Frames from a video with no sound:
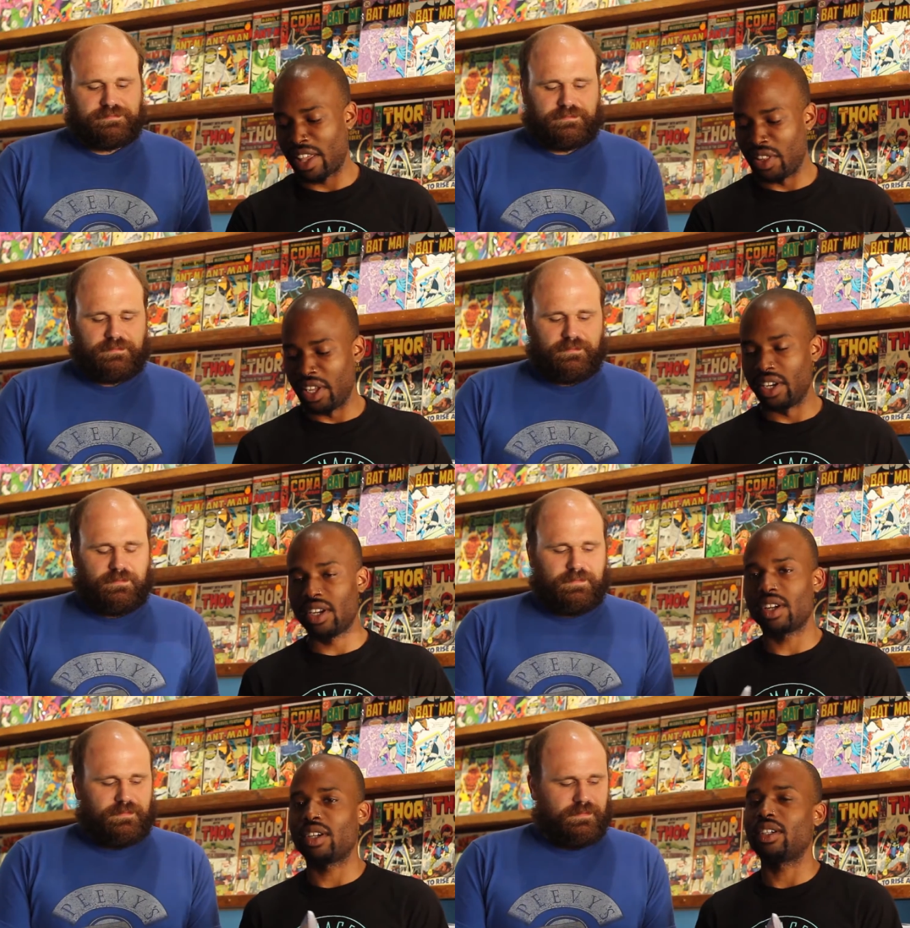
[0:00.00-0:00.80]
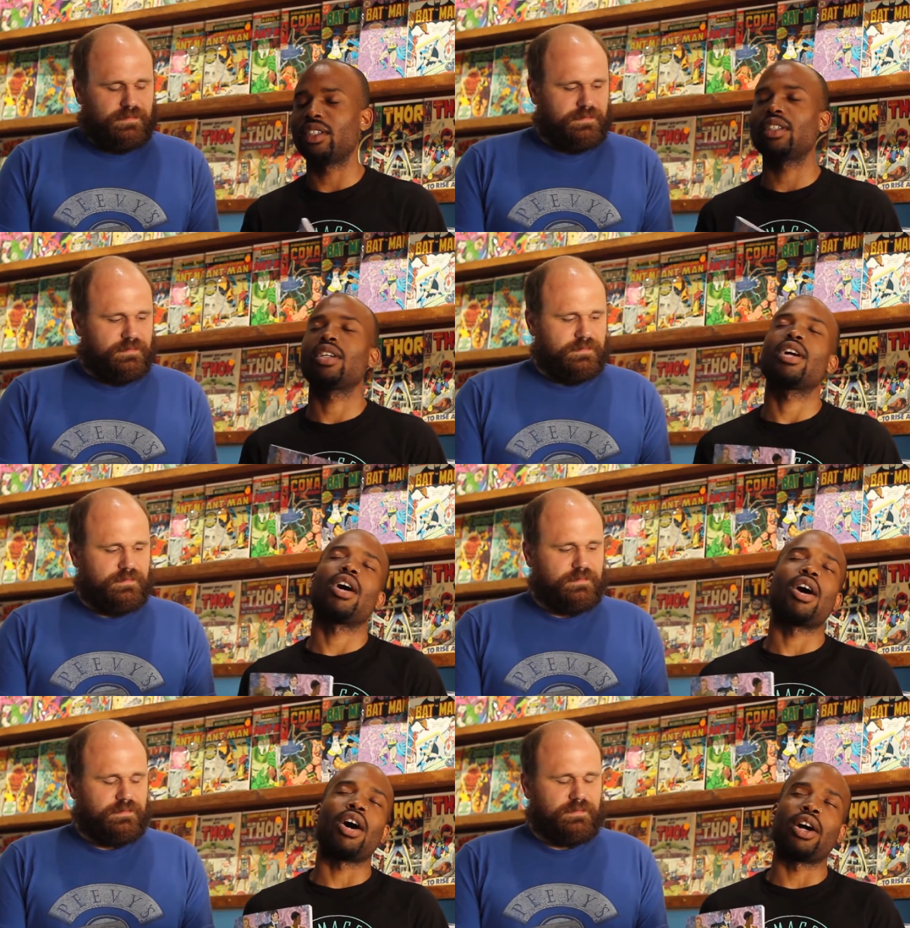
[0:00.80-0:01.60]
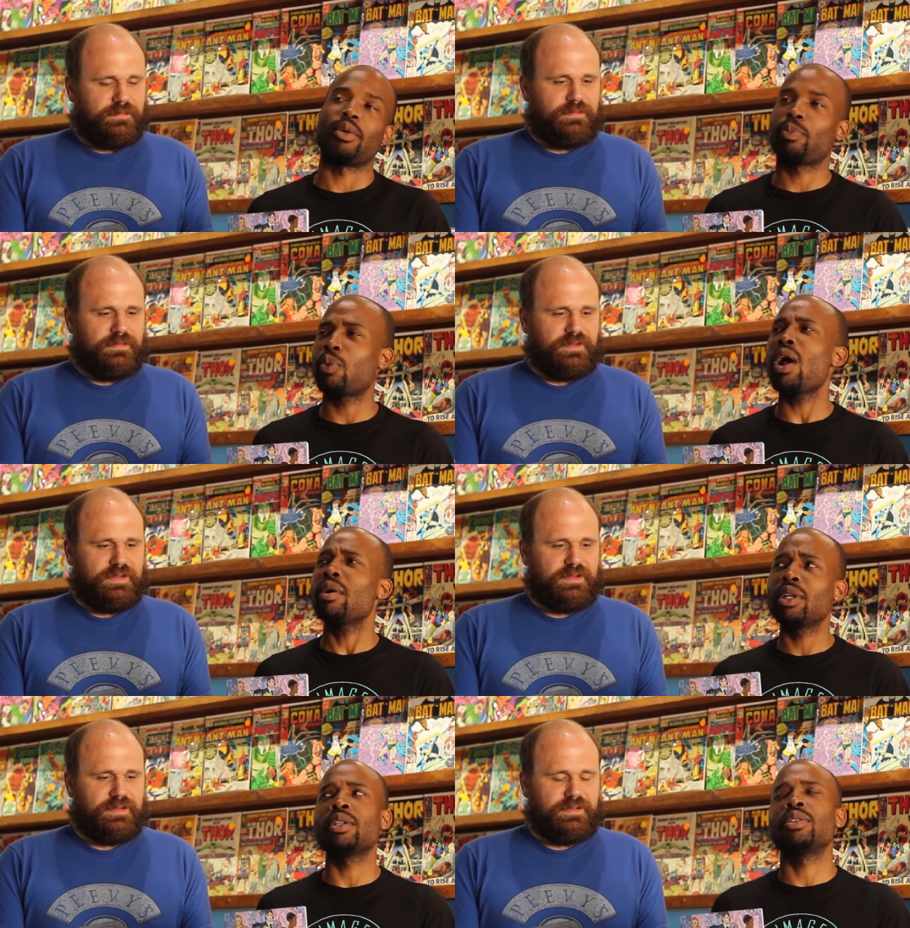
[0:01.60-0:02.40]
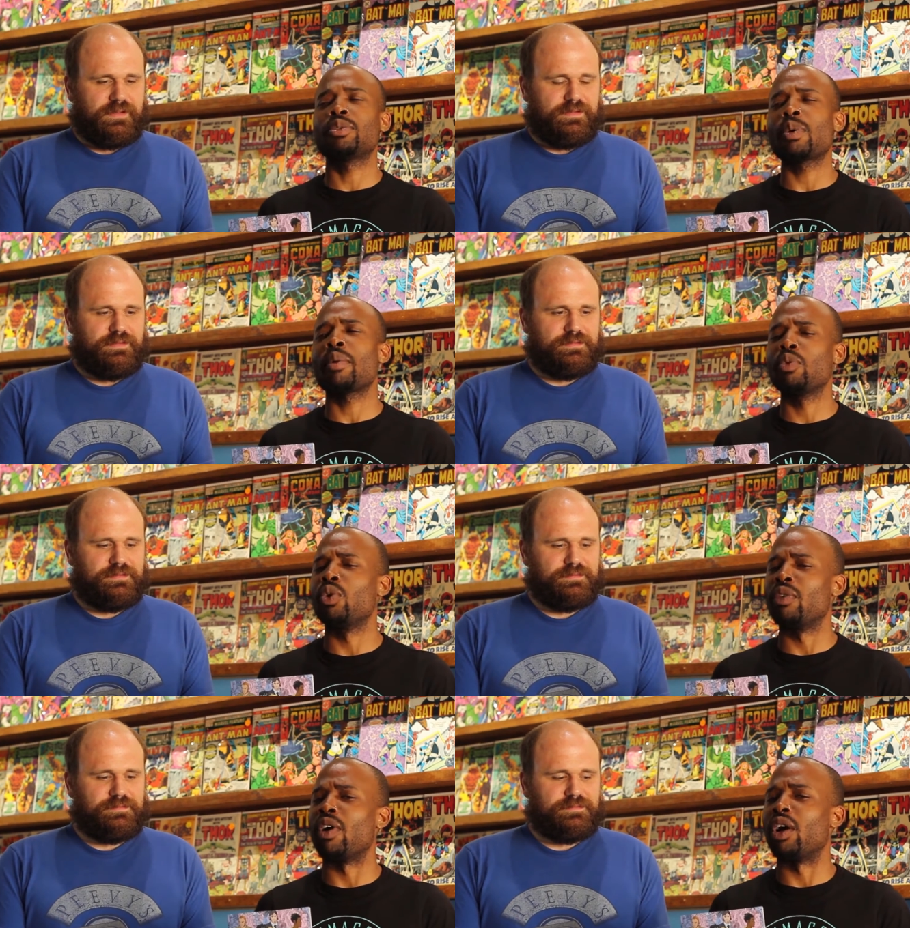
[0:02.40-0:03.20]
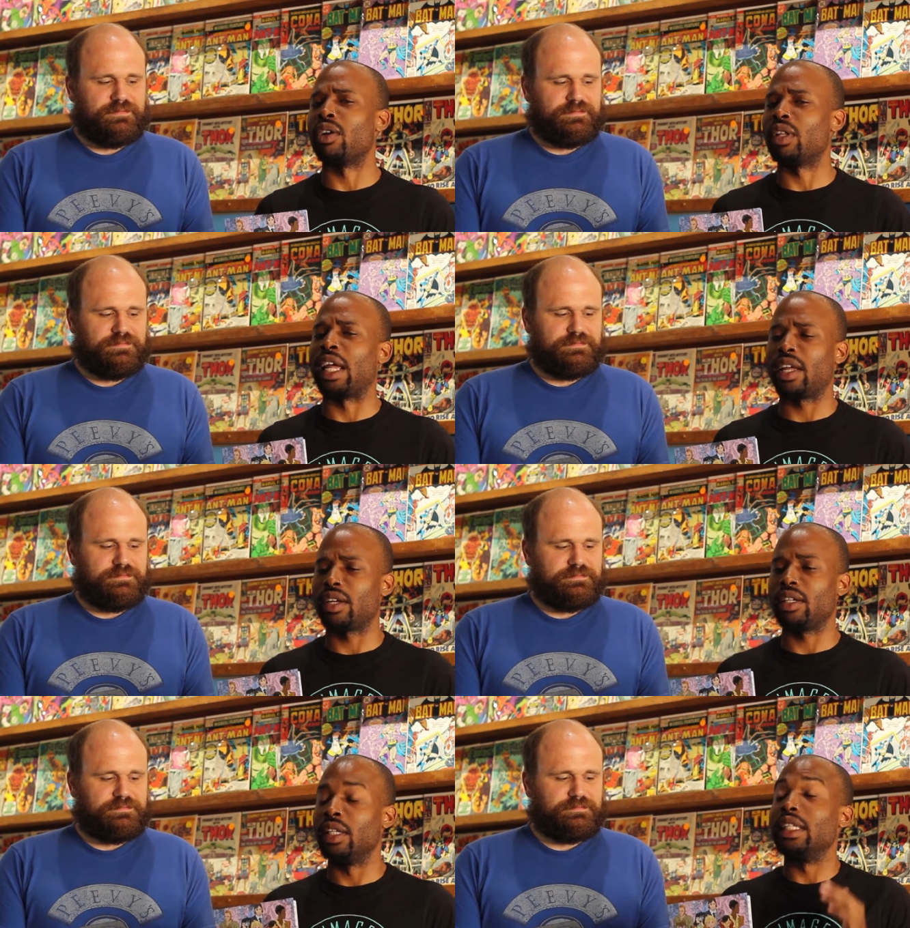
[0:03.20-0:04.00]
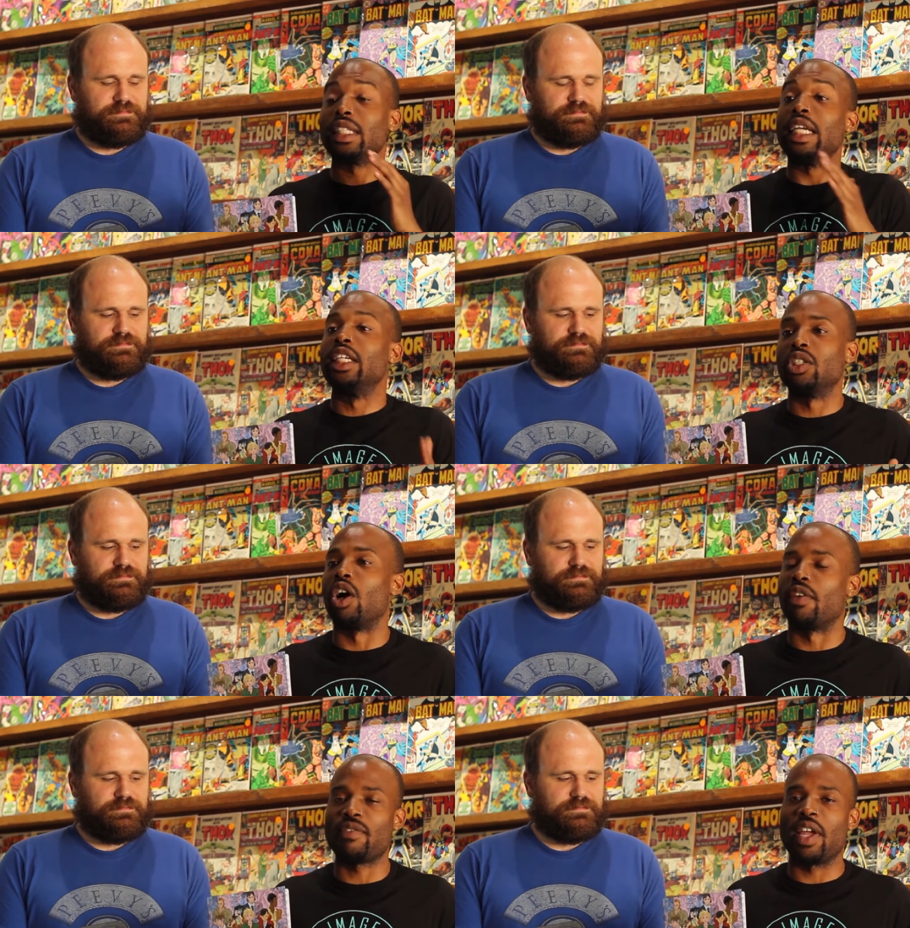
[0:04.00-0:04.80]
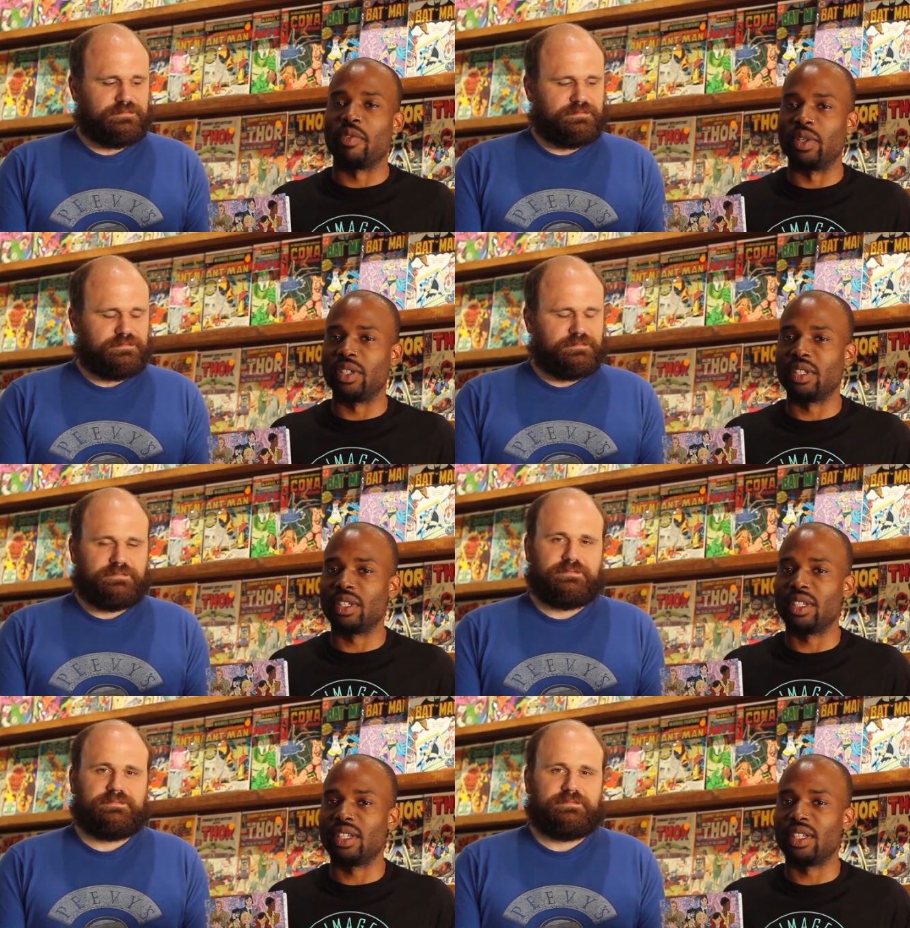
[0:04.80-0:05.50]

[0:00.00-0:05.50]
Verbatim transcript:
Speaker 1: And then our probably is probably one of our like is our favorite.